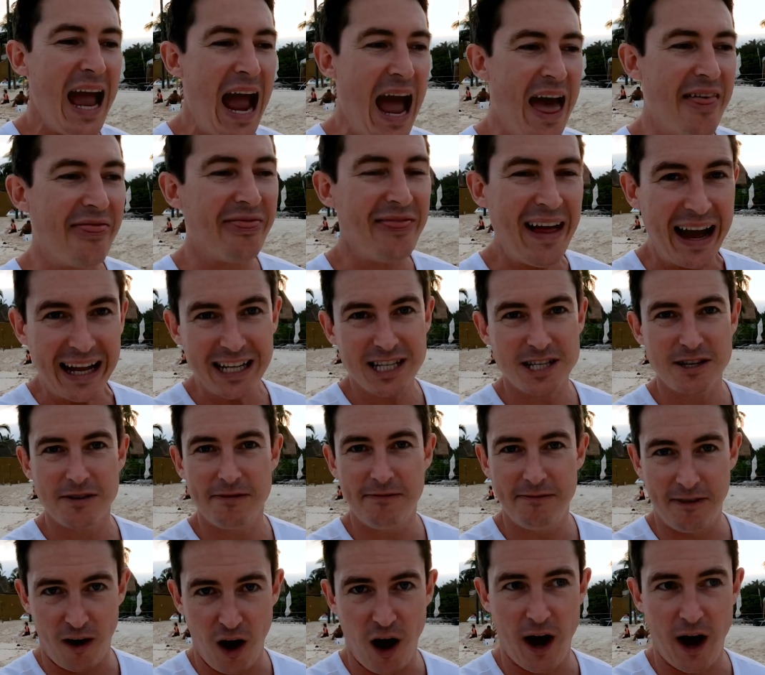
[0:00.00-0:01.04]
And that's
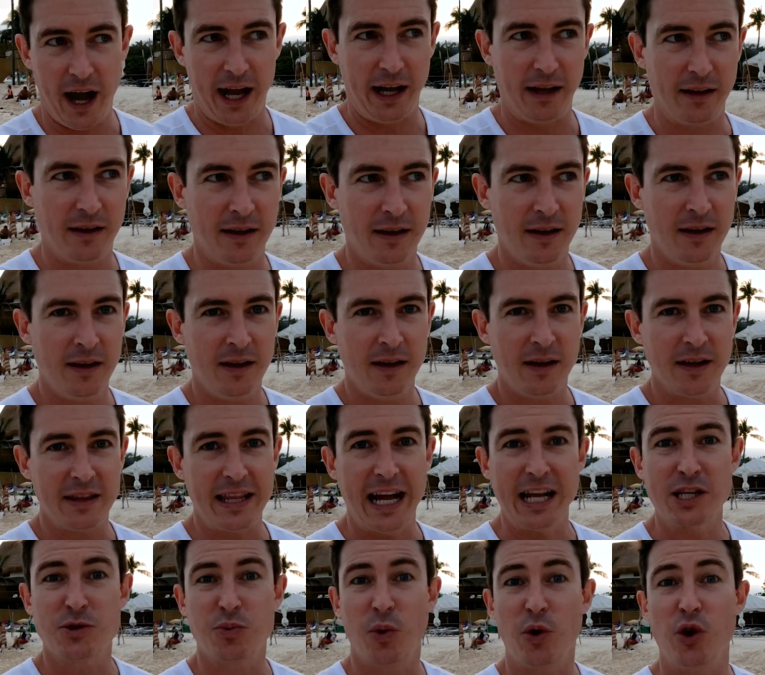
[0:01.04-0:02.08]
fine.
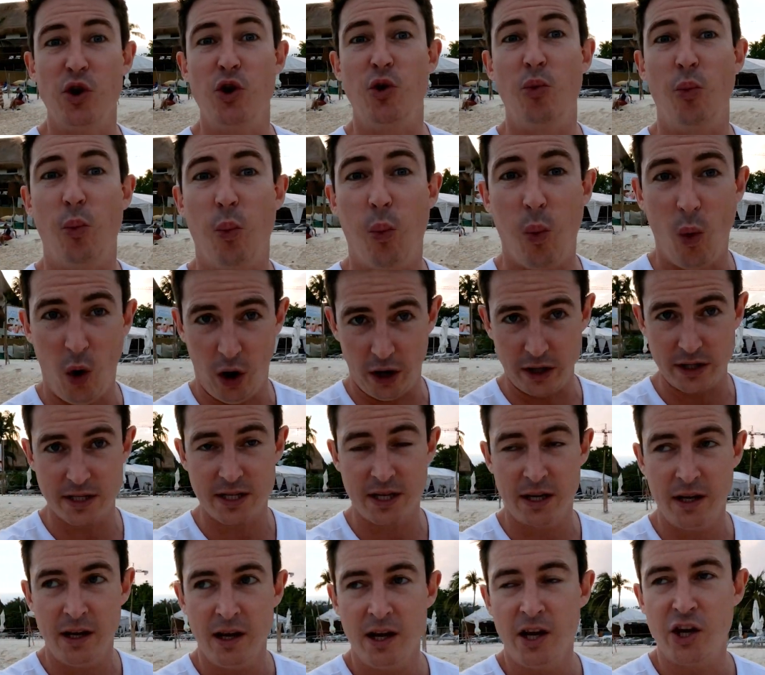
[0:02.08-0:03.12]
That's what you
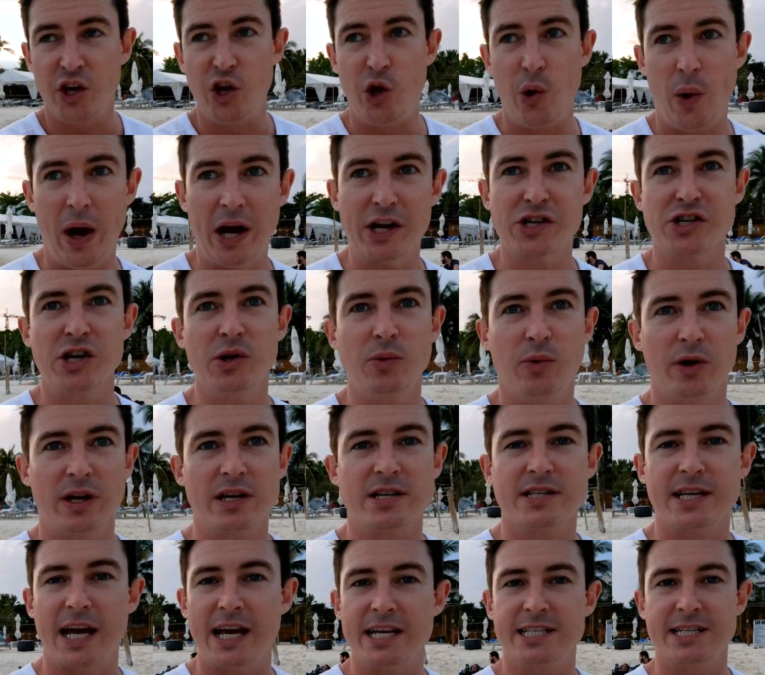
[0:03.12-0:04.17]
want. You actually want to
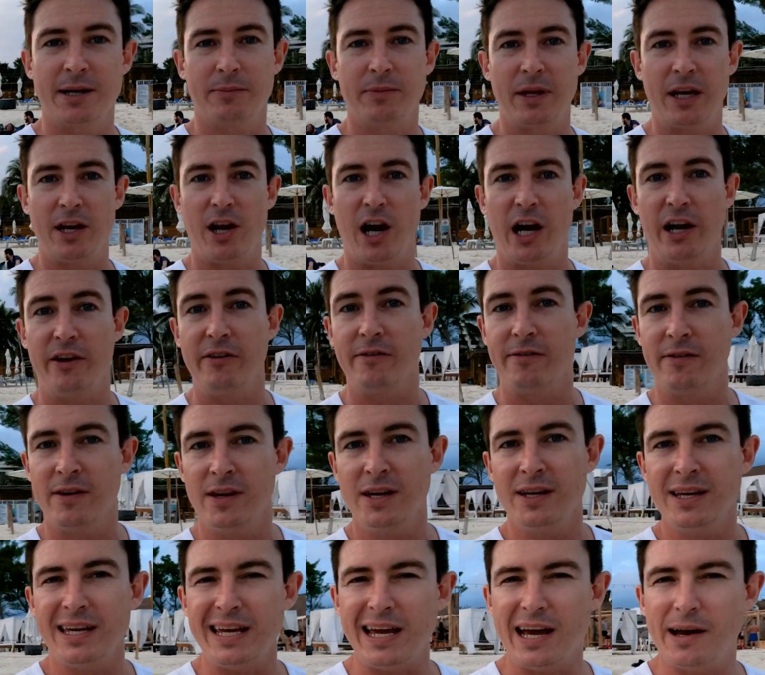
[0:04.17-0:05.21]
say something kind of
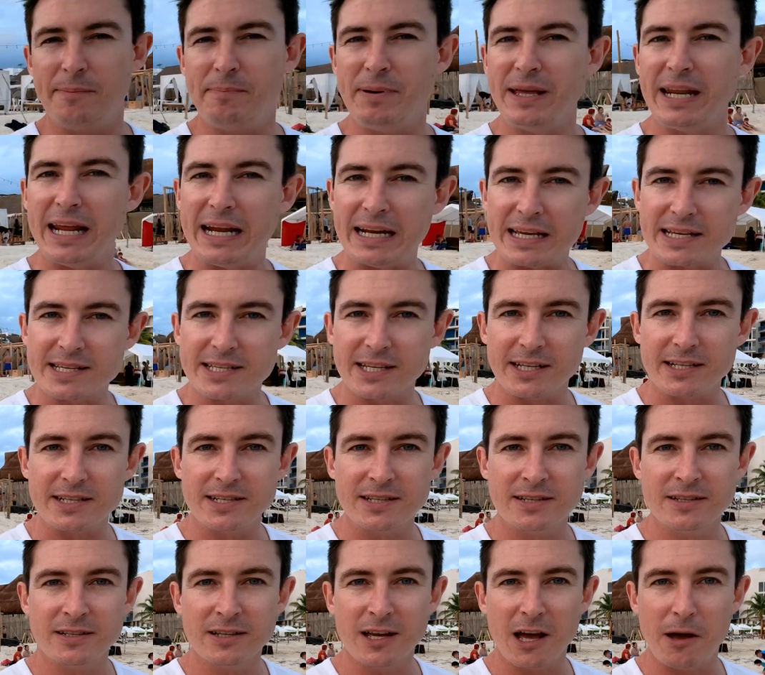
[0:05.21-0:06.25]
a bit
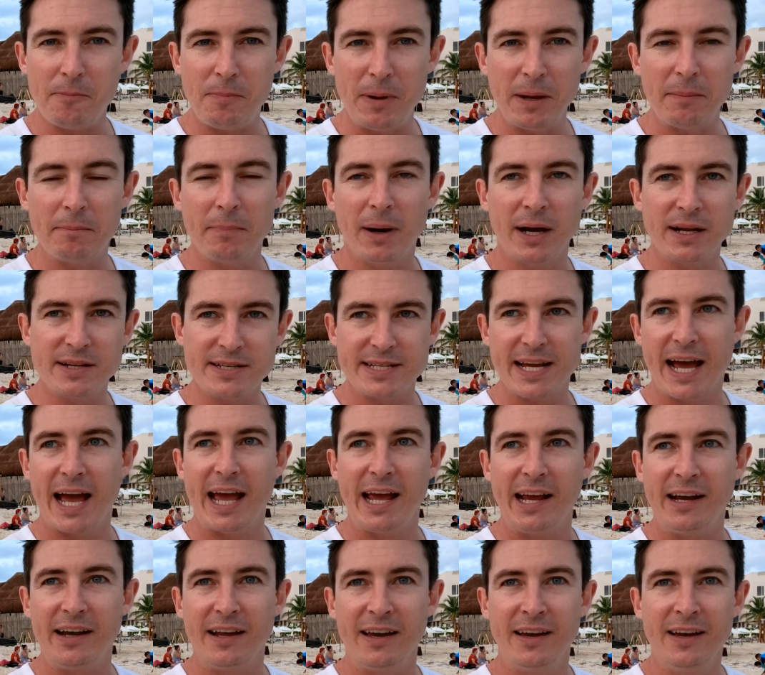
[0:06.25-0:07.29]
innocent, a bit
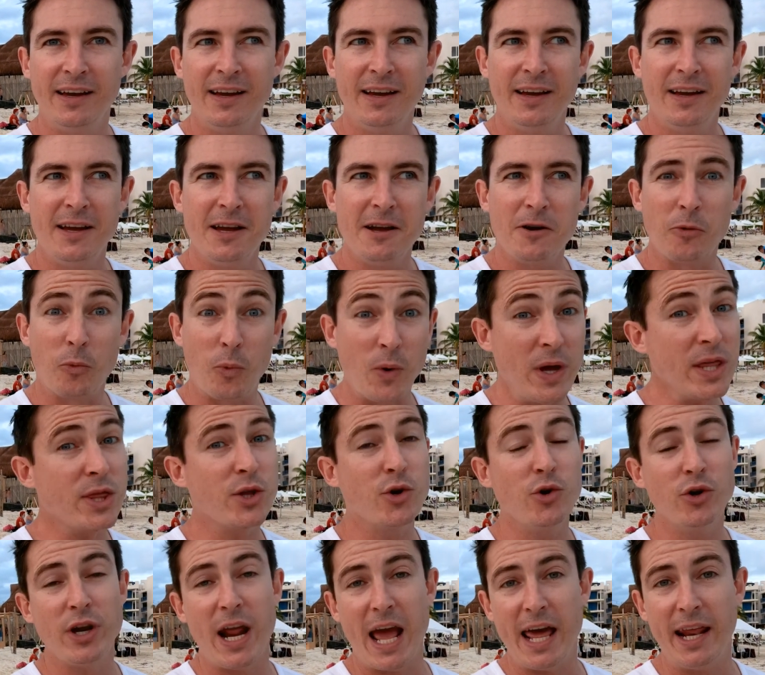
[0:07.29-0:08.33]
mundane, with
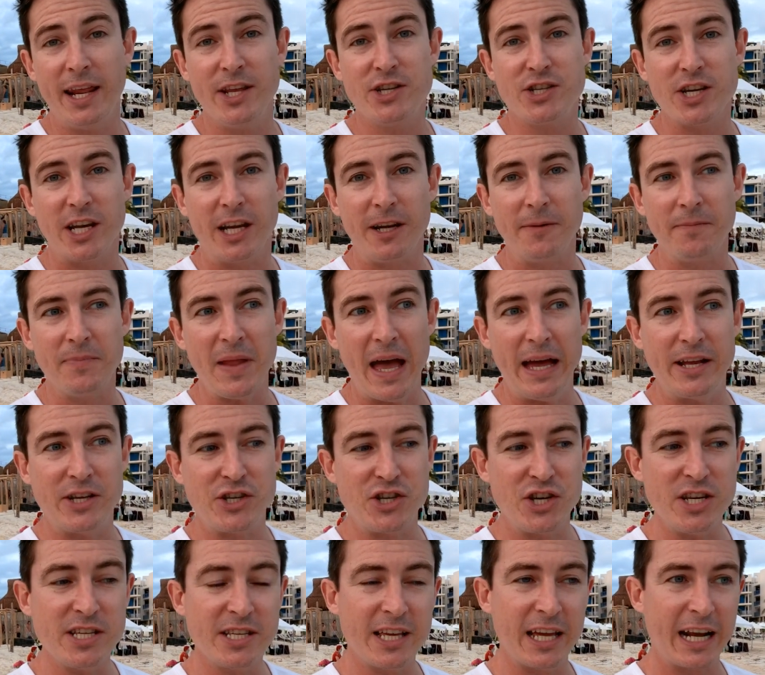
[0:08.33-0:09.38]
good energy, and
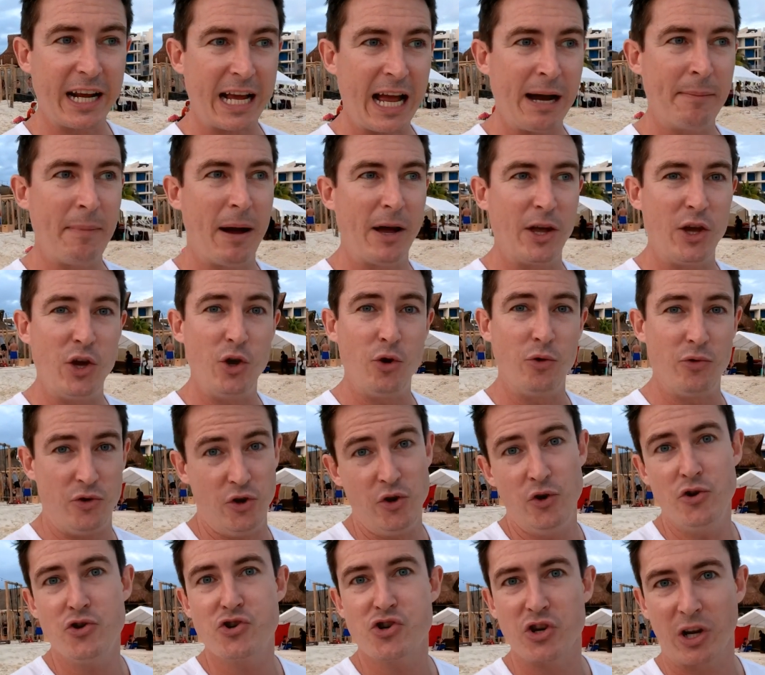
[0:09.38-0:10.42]
she's gonna come at you
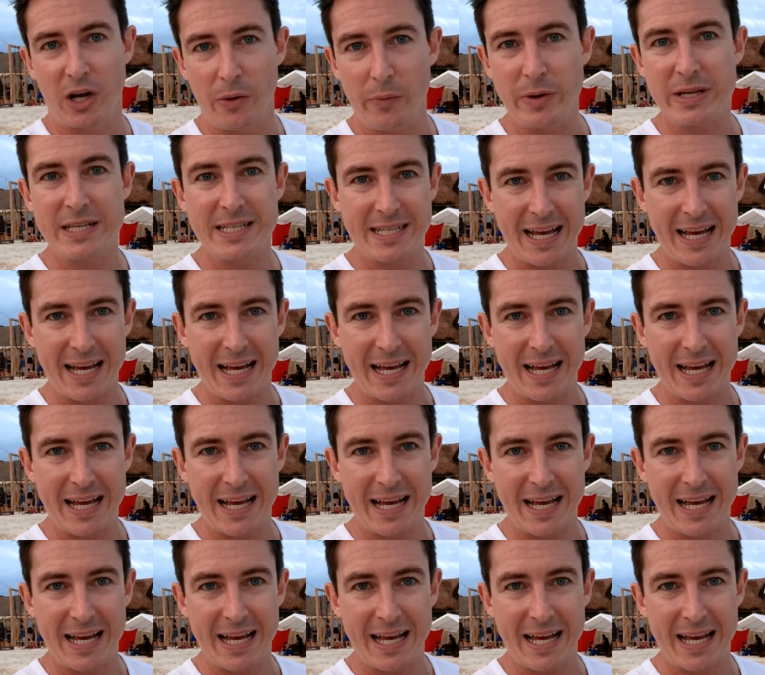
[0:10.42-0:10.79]
usually with